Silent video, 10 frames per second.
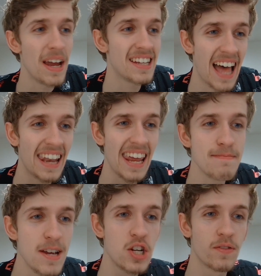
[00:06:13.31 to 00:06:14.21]
It's that
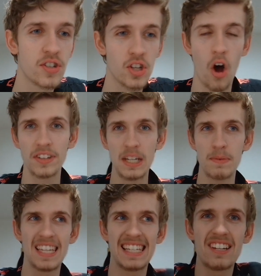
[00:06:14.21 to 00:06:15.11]
image of Scotty
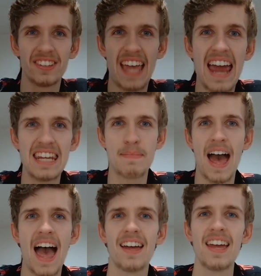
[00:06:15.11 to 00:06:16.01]
with his little teddy
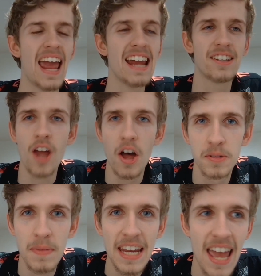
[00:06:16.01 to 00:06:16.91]
bear. It does
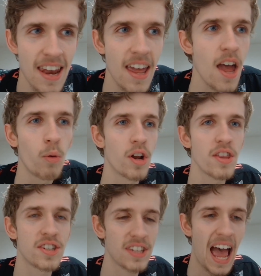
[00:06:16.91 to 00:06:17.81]
me in. One of the
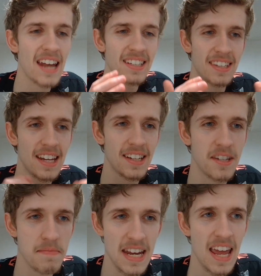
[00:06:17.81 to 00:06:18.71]
saddest things
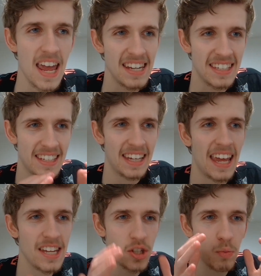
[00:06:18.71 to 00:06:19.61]
to me is
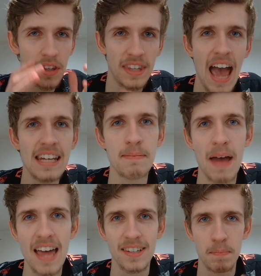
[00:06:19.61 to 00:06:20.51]
kids with teddy
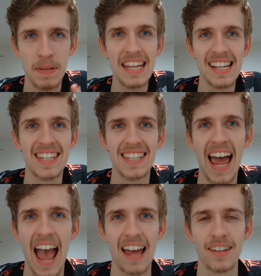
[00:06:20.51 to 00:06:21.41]
bears being
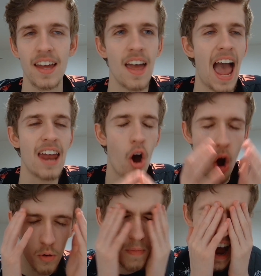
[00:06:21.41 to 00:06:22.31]
sad. And
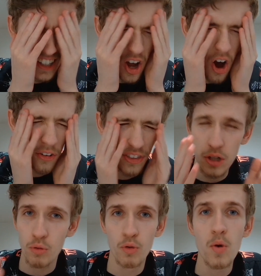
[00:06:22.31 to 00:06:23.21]
oh my god,
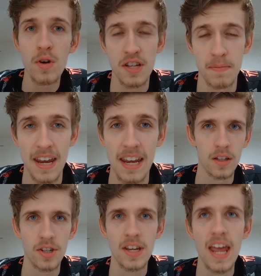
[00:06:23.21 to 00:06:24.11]
this ruins me.
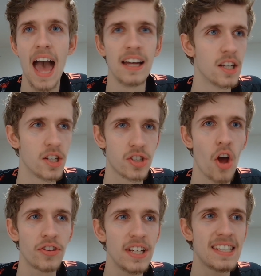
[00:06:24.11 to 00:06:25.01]
So yeah,
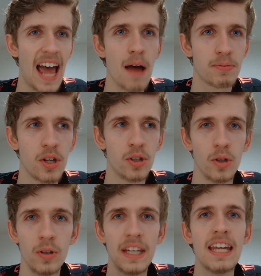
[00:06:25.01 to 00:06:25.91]
Scotty is
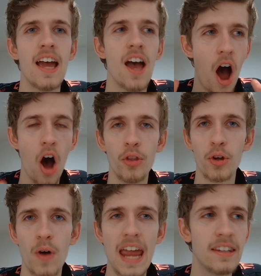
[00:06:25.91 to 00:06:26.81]
absolutely
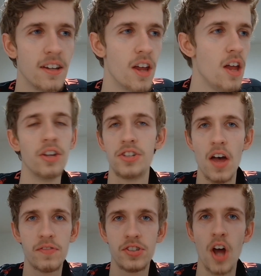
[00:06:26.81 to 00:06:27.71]
underrated,
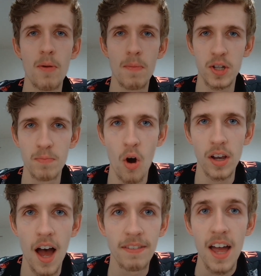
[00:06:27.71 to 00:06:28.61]
deserves so much more
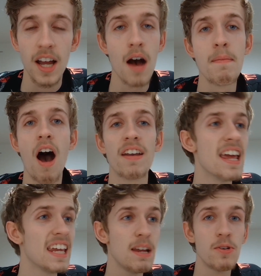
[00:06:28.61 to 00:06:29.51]
love. Come on,
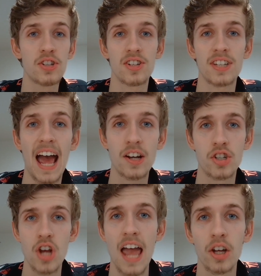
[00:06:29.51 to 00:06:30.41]
he was a sad
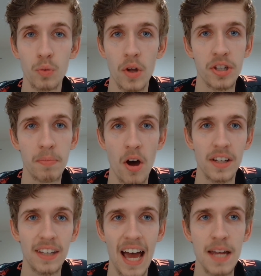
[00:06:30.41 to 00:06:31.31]
child once upon
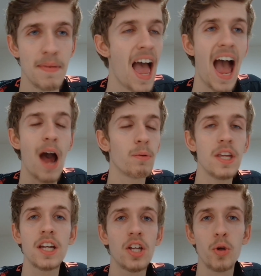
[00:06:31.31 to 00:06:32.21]
a time. How are
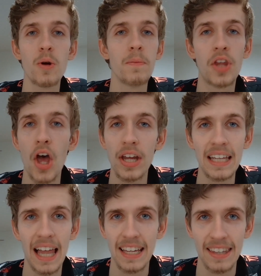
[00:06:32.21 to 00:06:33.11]
you going to do him dirty
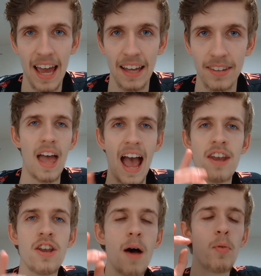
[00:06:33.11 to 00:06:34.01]
like that?
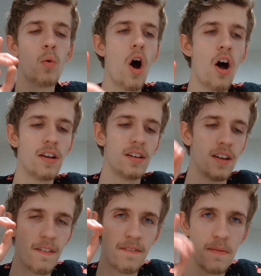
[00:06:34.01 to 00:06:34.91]
And number one,
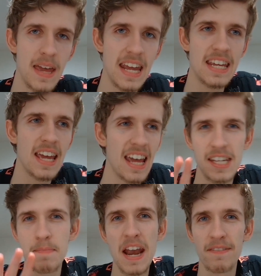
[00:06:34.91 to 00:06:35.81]
for me, it's
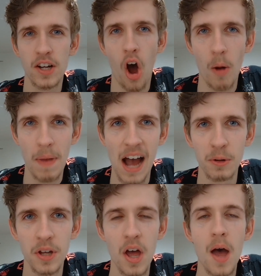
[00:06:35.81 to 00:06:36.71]
a bit of a
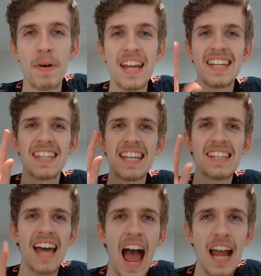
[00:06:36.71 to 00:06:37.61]
cop-out, but it is the
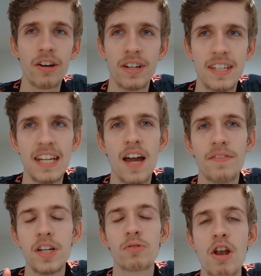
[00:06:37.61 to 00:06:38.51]
entirety of
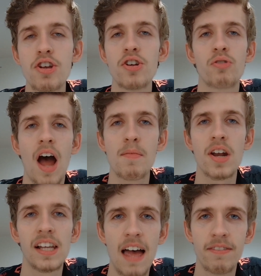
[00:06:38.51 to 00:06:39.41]
the original Raimon
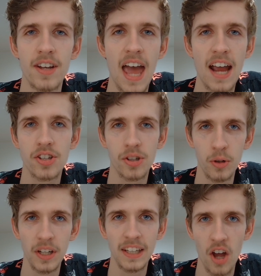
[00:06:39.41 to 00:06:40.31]
11,
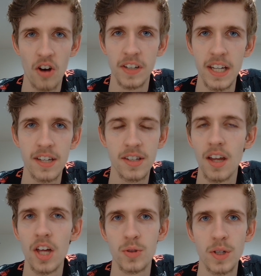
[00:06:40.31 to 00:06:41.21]
excluding the obvious.
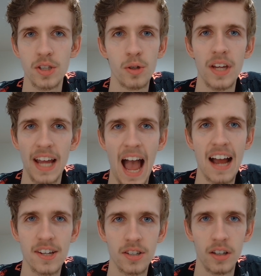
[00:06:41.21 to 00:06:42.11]
So excluding
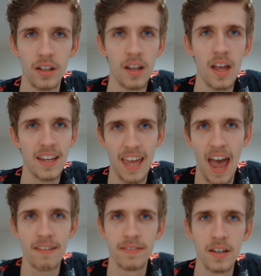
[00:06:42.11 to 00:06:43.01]
Axel,
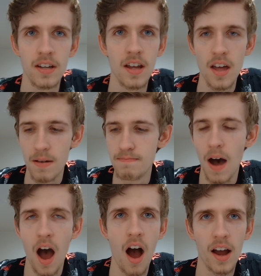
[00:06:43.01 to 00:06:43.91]
Kevin,
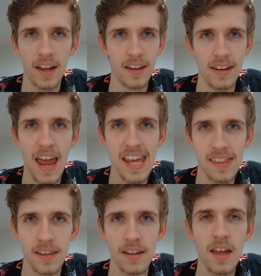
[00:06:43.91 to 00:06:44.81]
Mark,
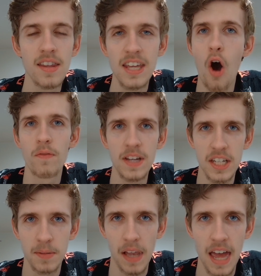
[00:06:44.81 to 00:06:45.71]
Nathan, the
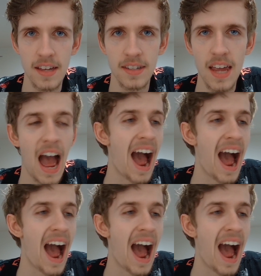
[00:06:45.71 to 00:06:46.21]
obvious players.